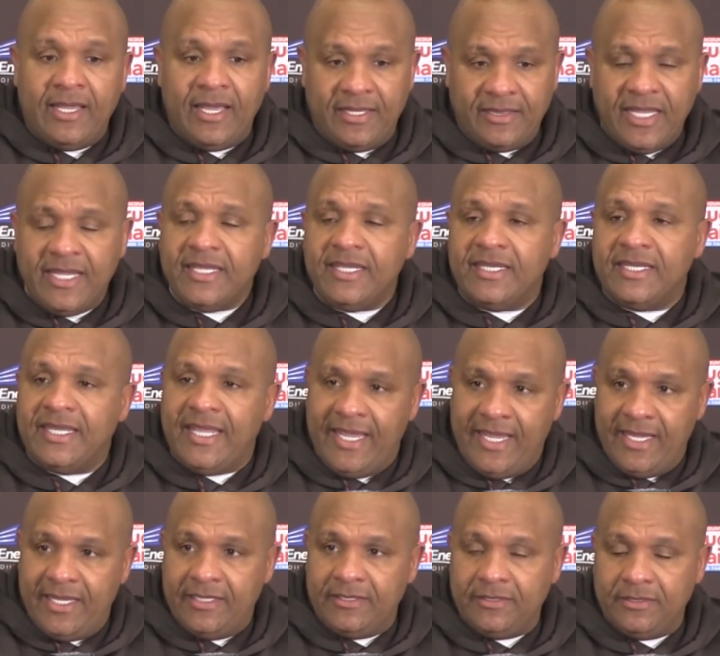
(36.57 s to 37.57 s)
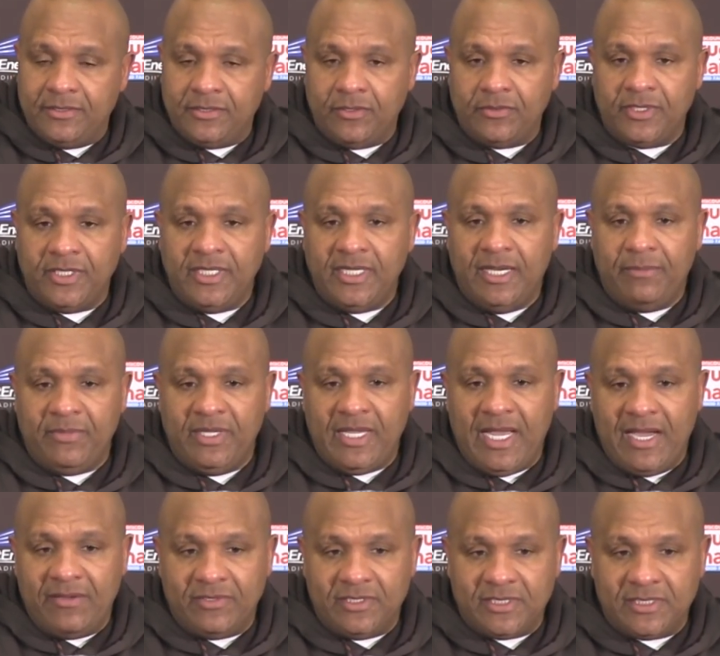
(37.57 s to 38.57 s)
I think he can, Tony. I
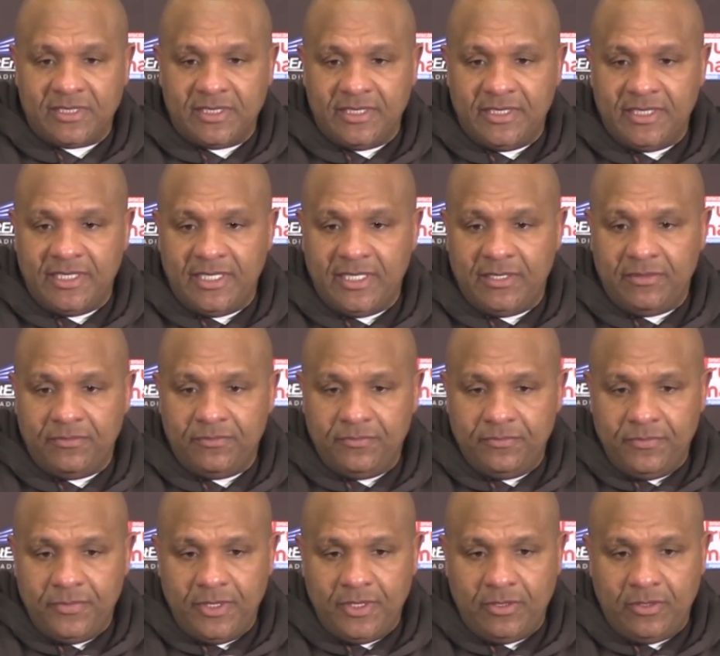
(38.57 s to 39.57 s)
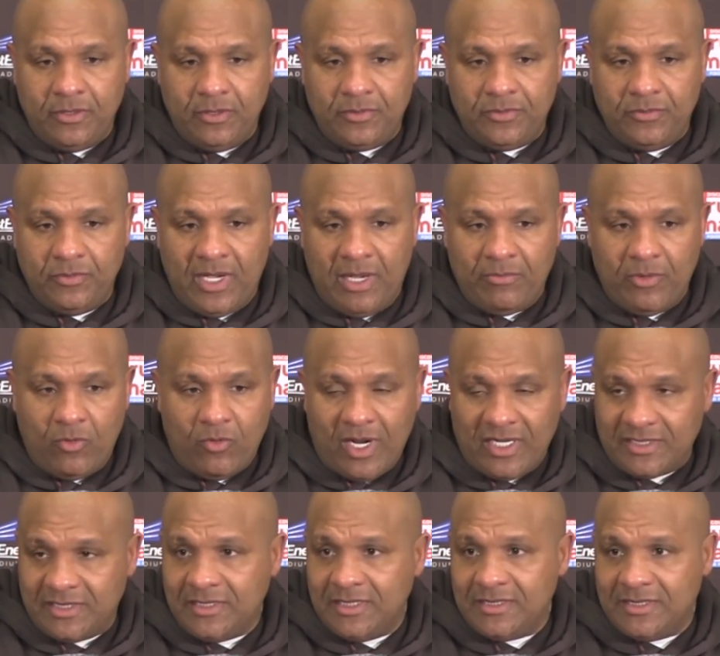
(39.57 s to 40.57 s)
mean, obviously, um, you know, I'm going to
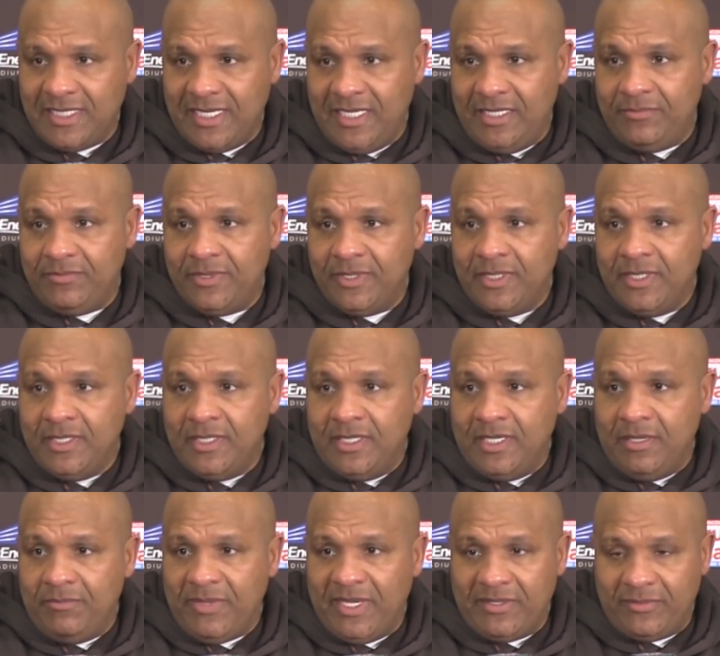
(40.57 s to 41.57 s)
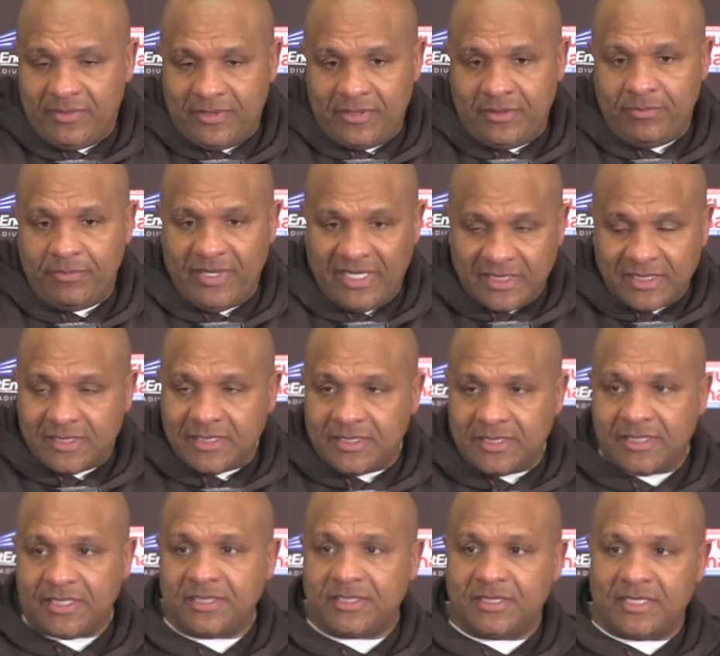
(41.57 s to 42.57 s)
watch the tape and make the best
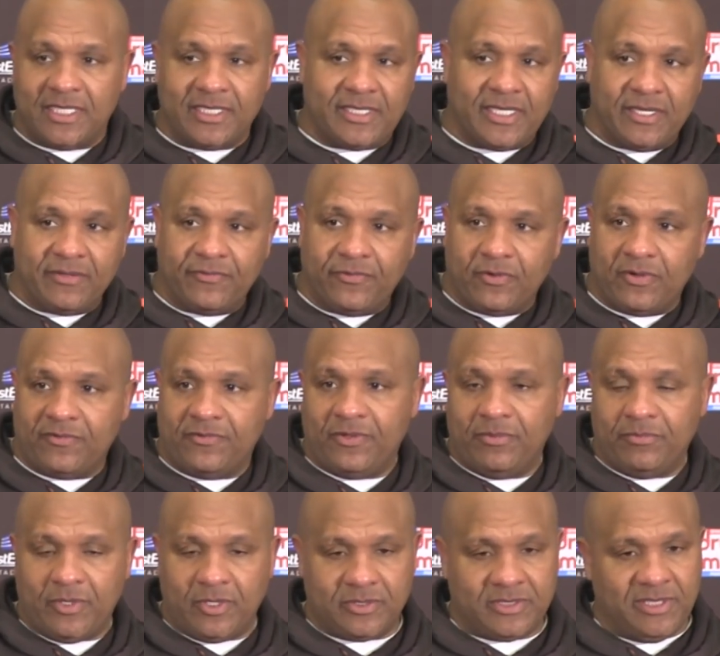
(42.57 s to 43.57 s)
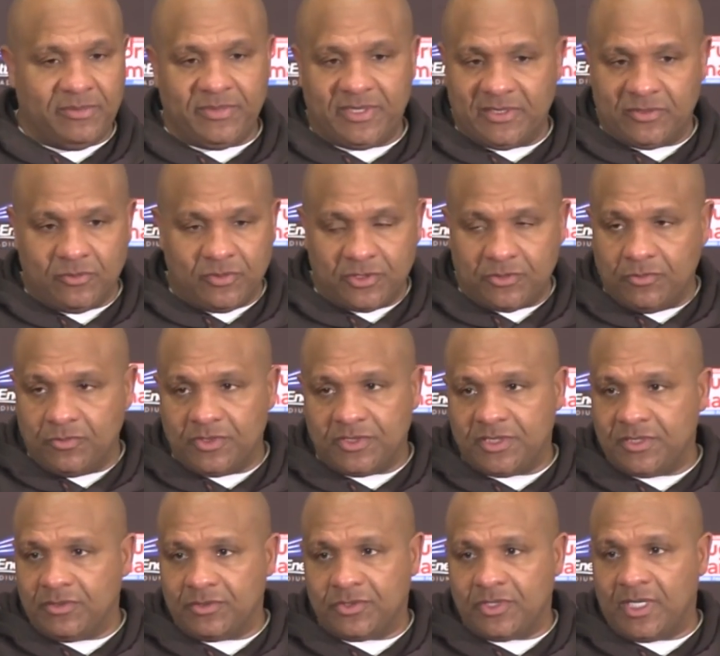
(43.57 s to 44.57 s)
decision, I think, for a football team because we're, we're
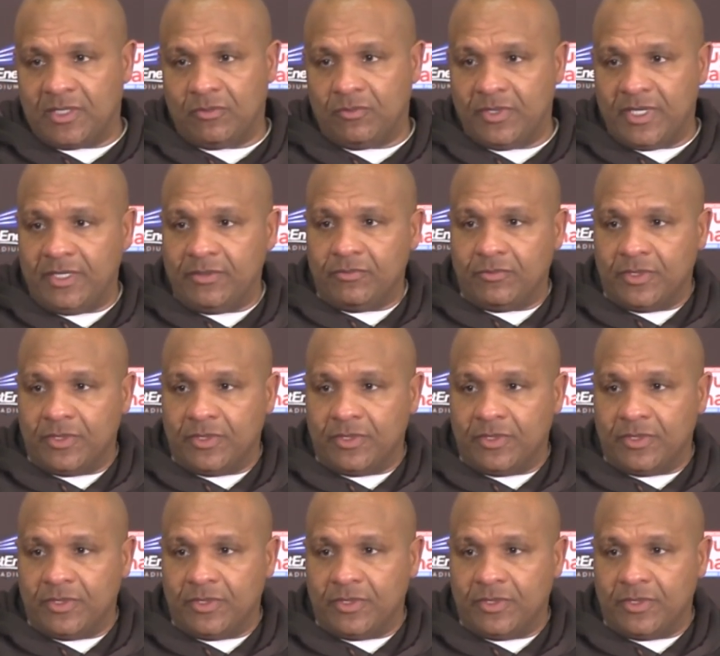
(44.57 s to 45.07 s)
still trying to win.